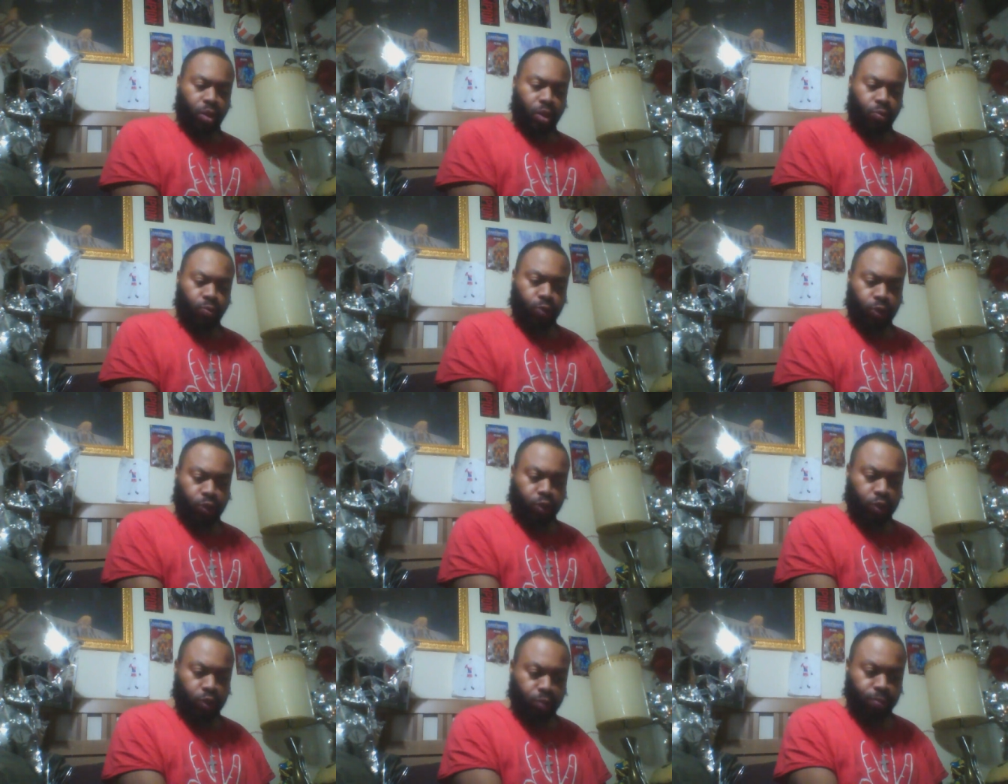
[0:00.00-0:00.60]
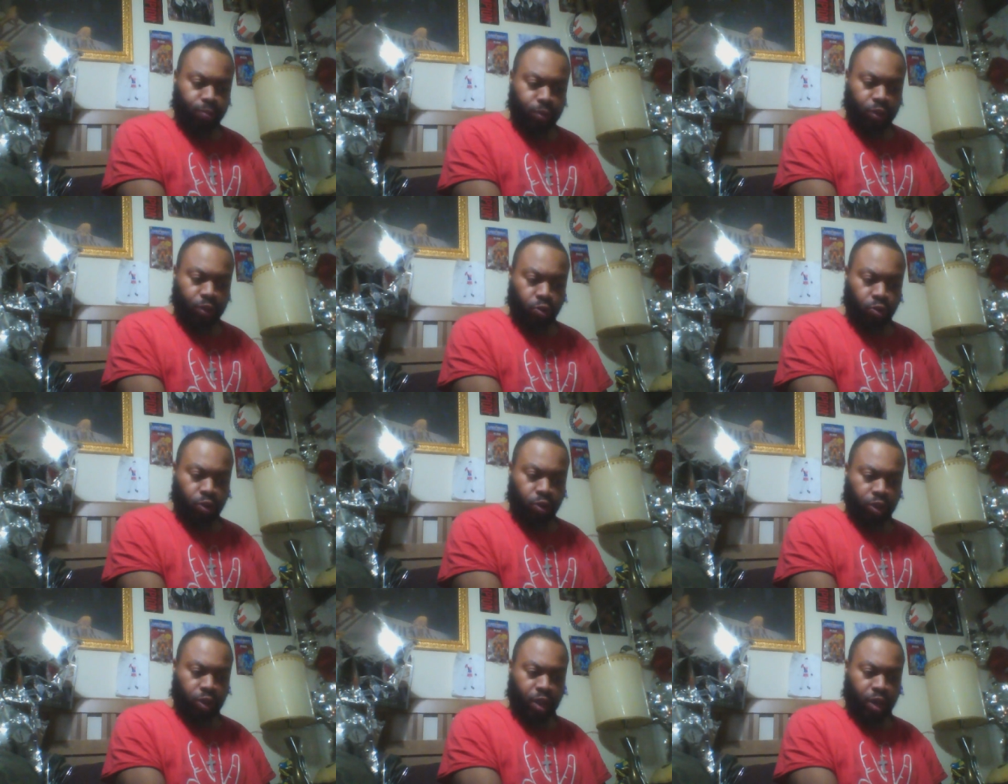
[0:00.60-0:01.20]
We should be
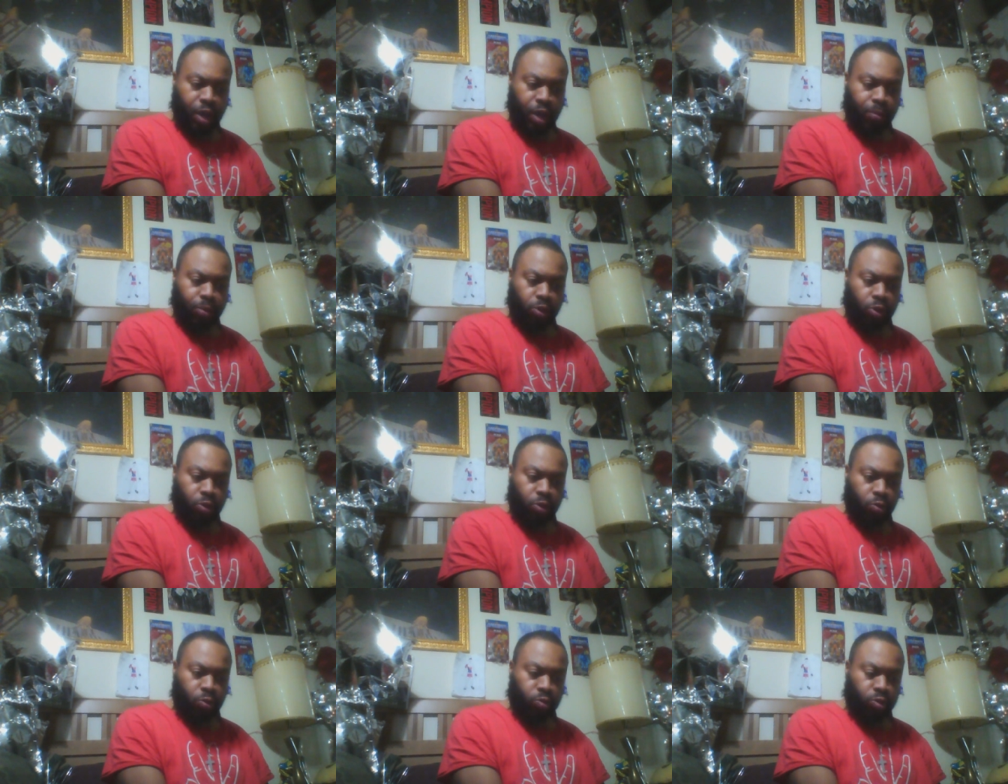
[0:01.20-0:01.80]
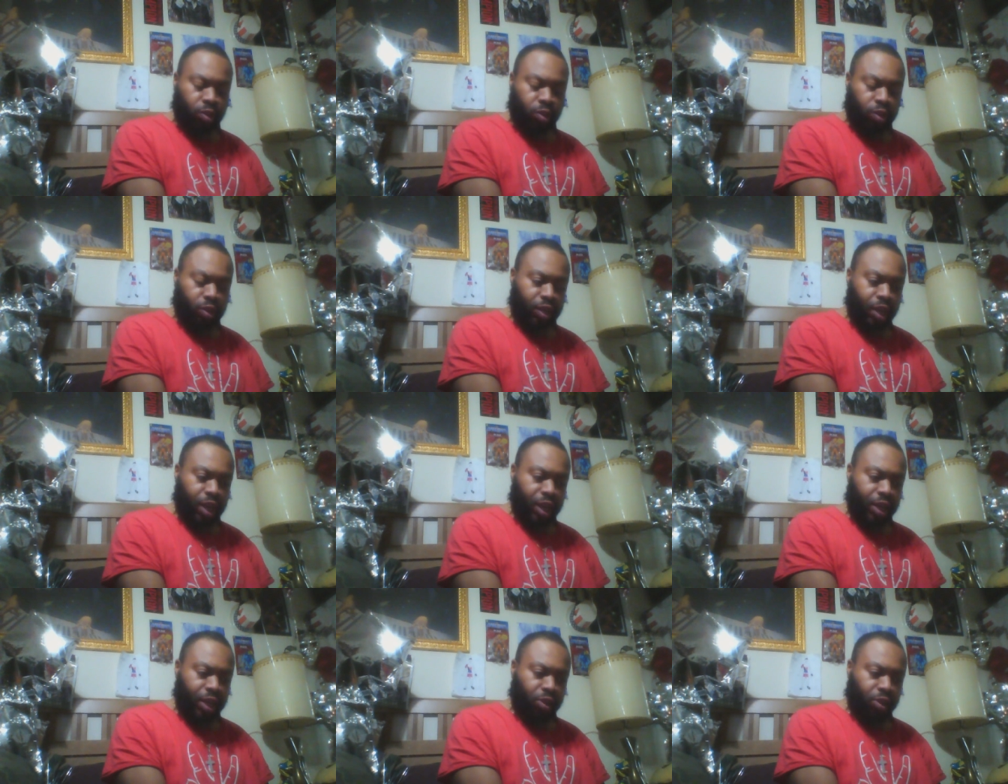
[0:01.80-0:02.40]
doing an episode
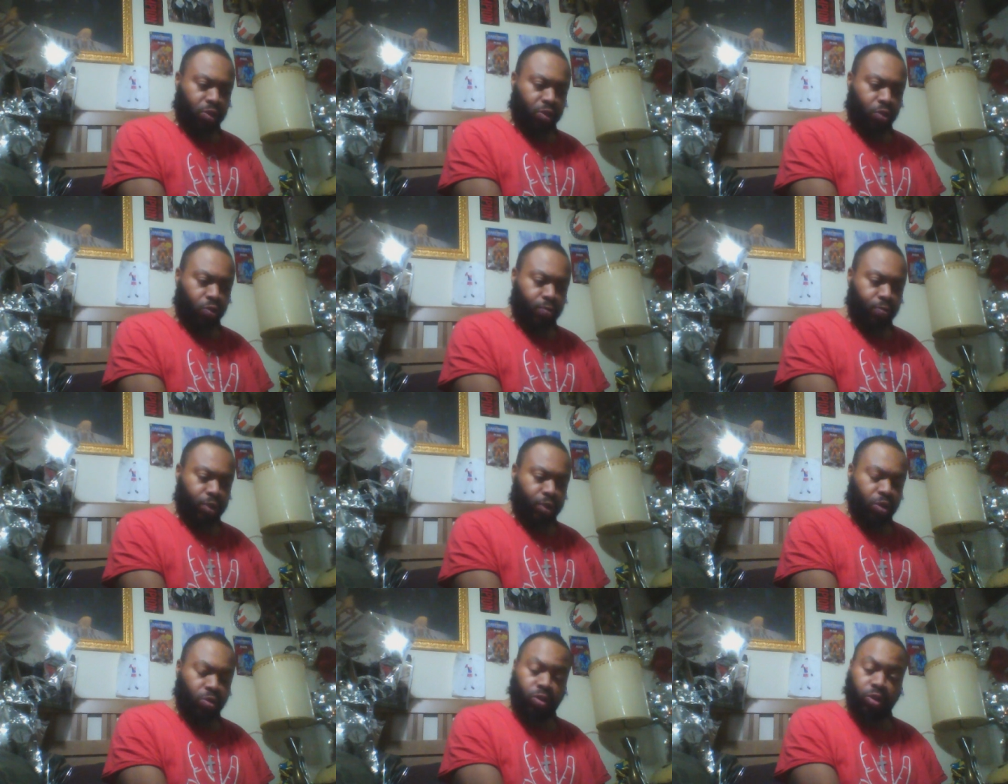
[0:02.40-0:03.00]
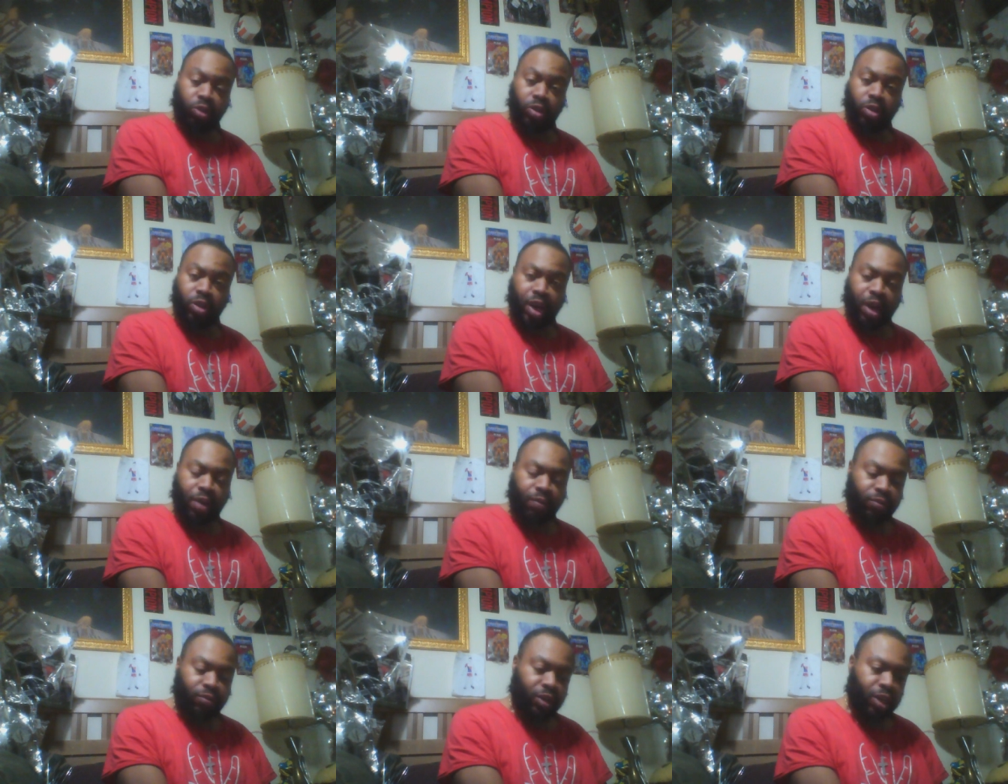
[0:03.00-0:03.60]
today, so be on the
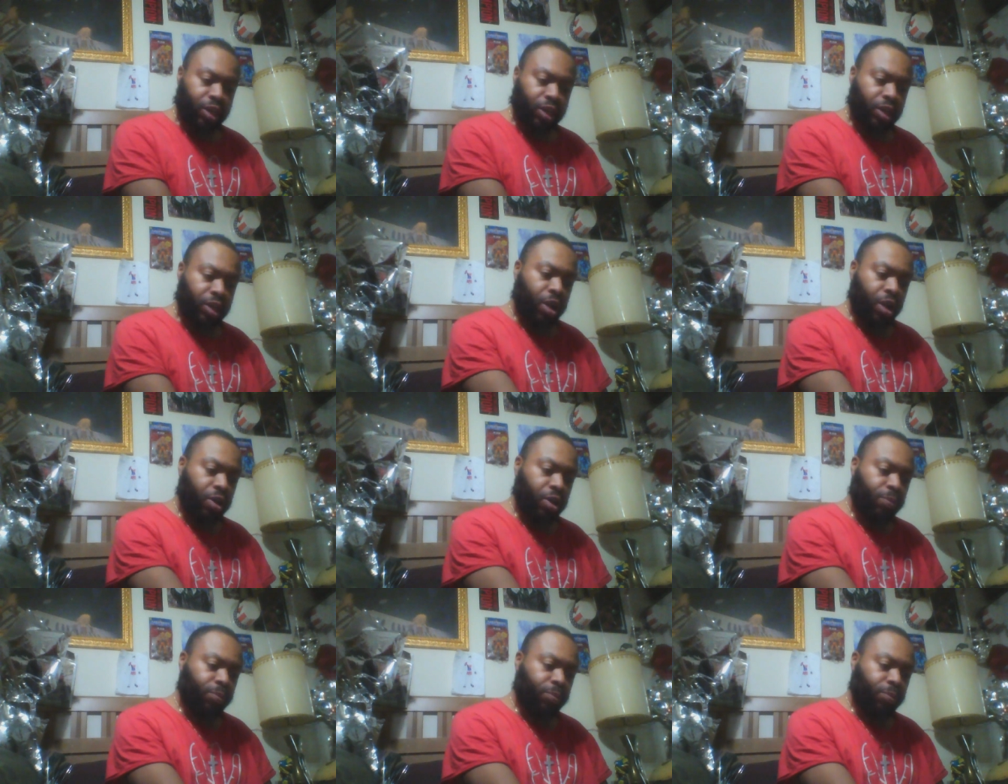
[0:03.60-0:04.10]
lookout for that, y'all.